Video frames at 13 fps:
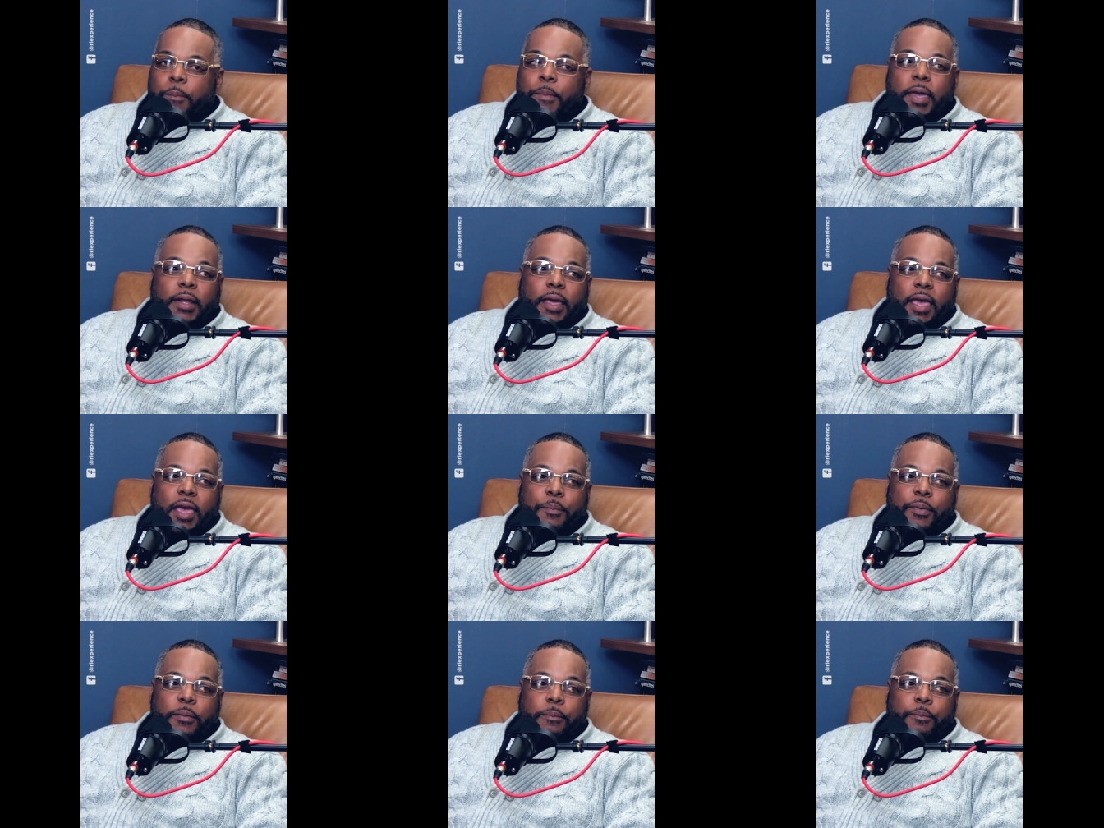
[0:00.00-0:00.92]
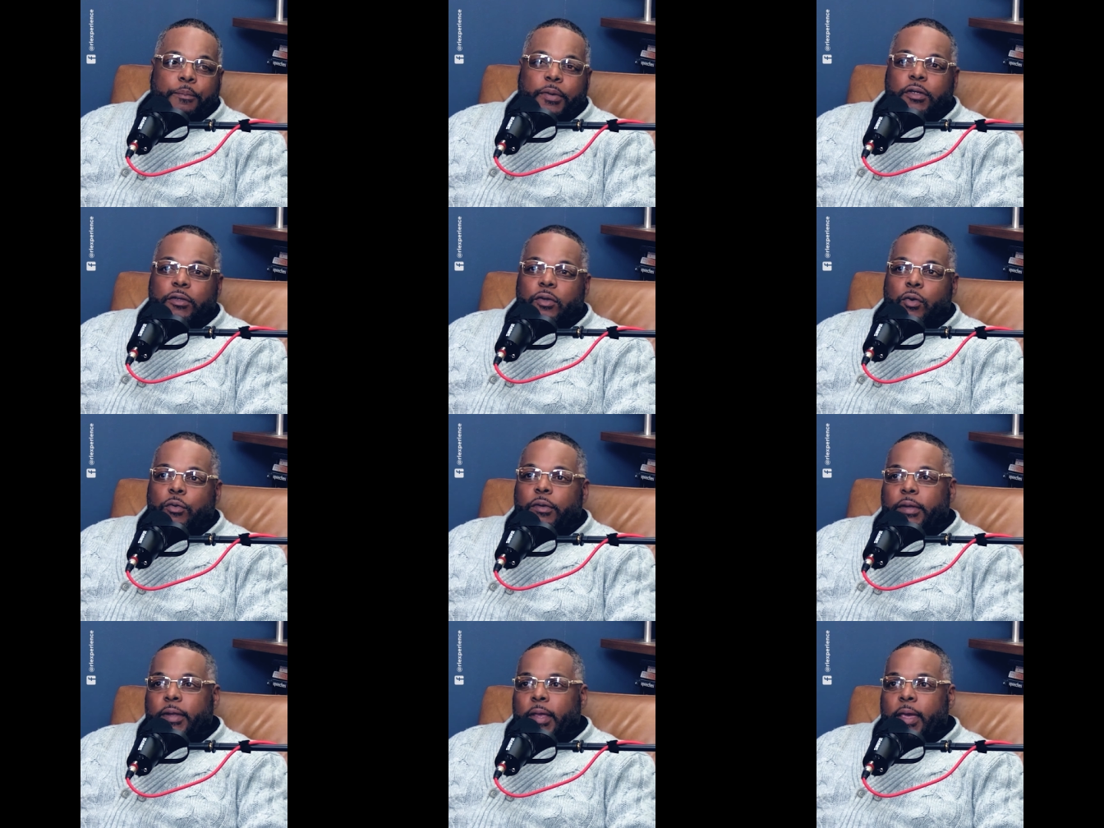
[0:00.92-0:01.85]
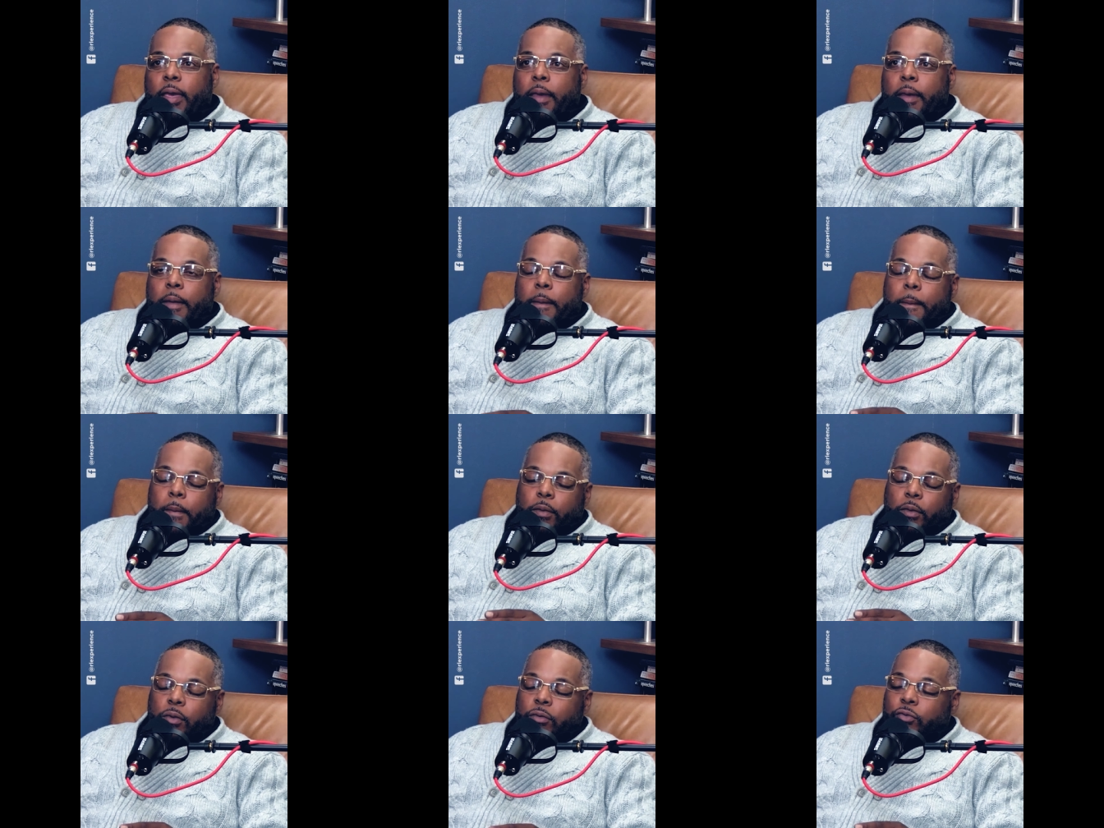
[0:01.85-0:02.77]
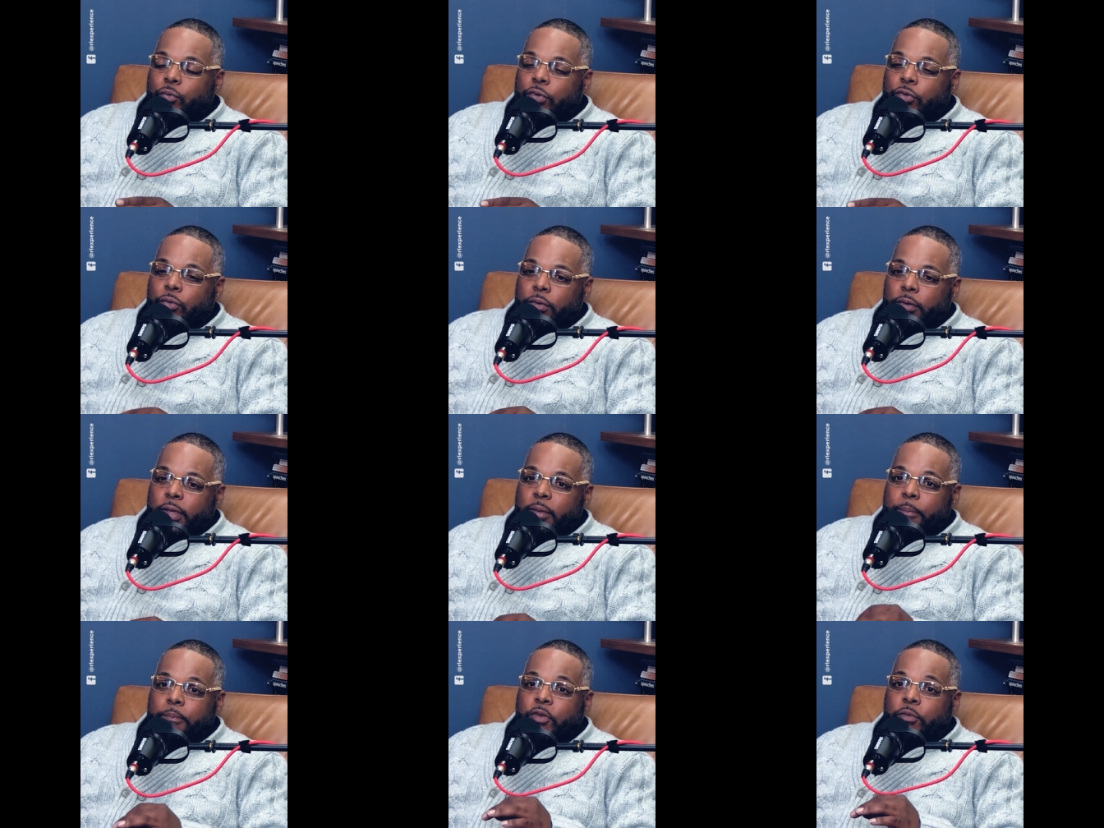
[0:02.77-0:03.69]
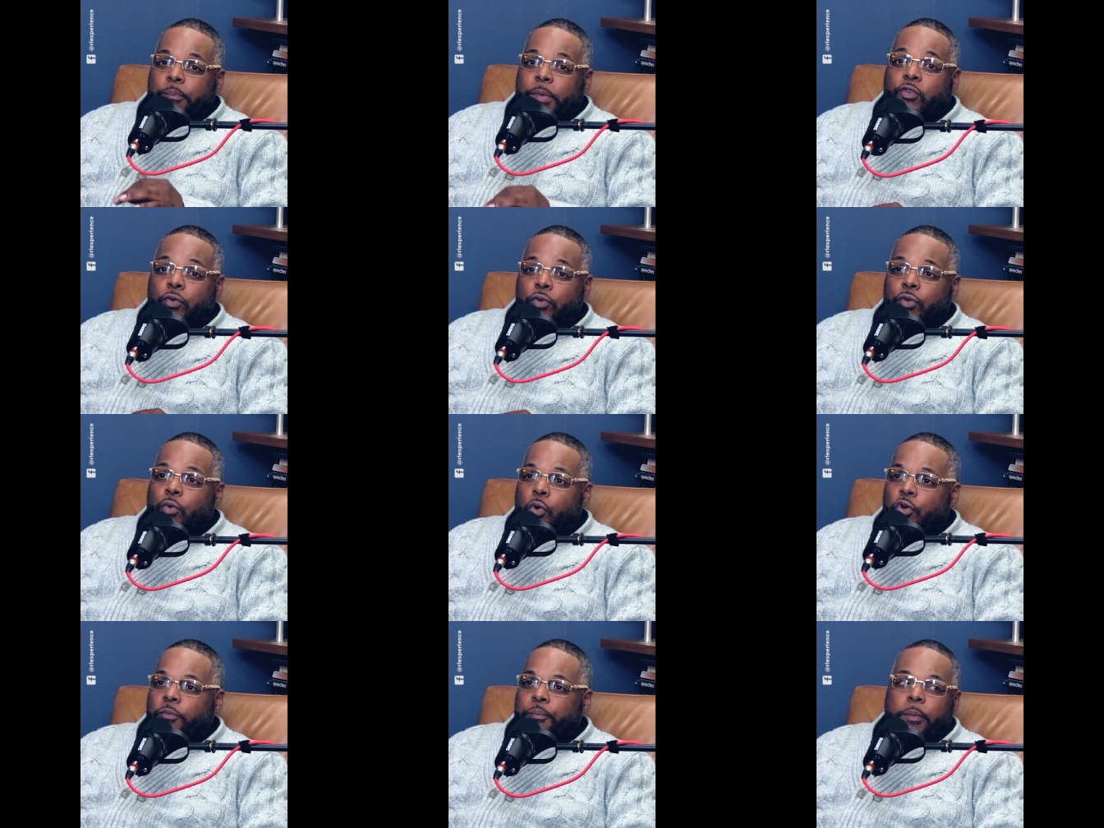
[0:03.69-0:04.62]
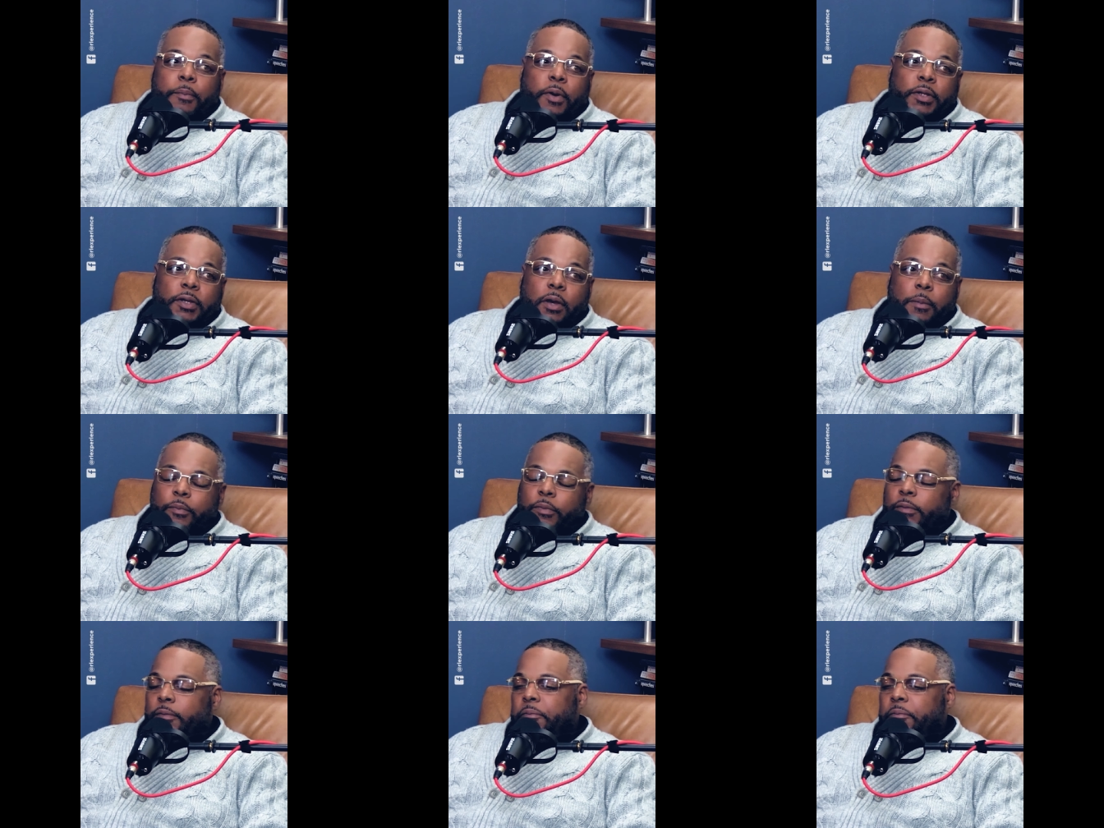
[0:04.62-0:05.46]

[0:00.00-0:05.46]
I made it happen, but mm-hmm. you know, long story short, on that, just make sure you always put money up.